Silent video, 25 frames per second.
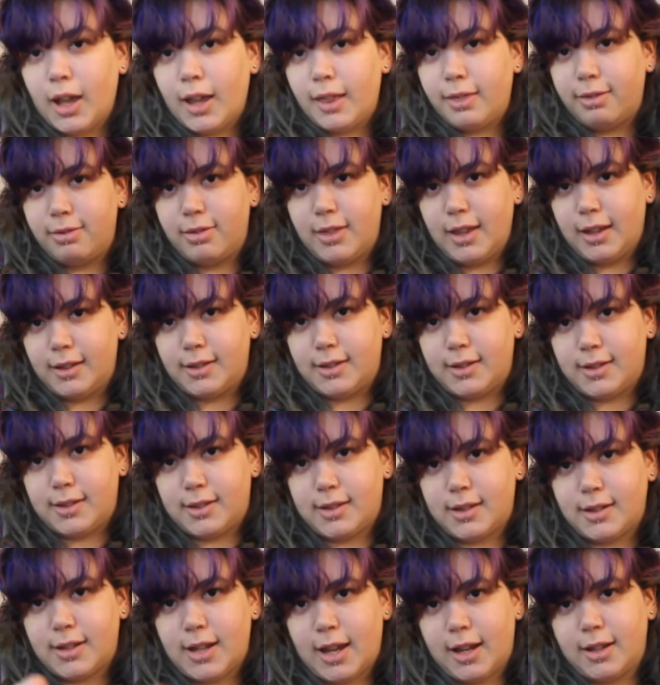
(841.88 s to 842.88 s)

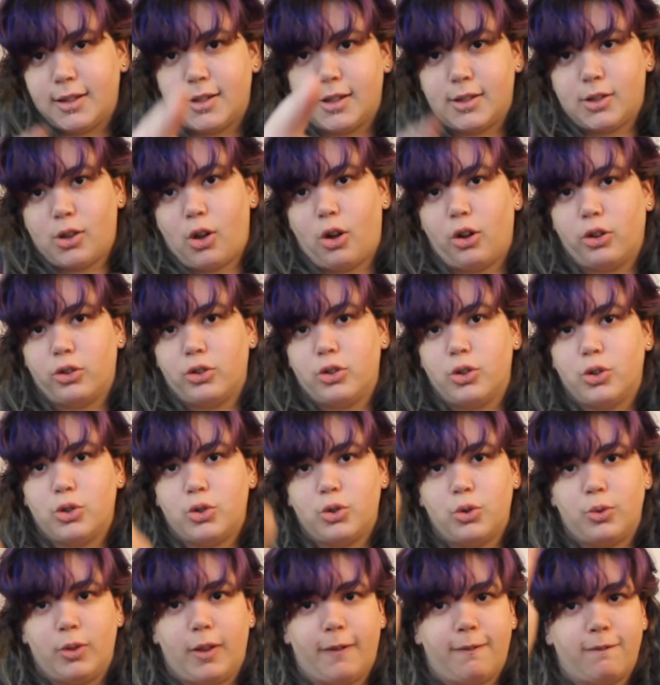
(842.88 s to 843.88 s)
This takes us on
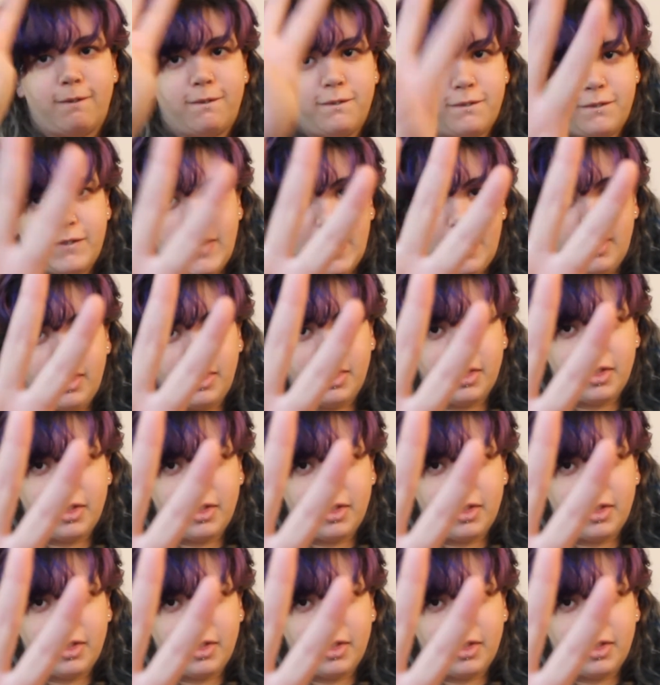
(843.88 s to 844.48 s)
to the 5th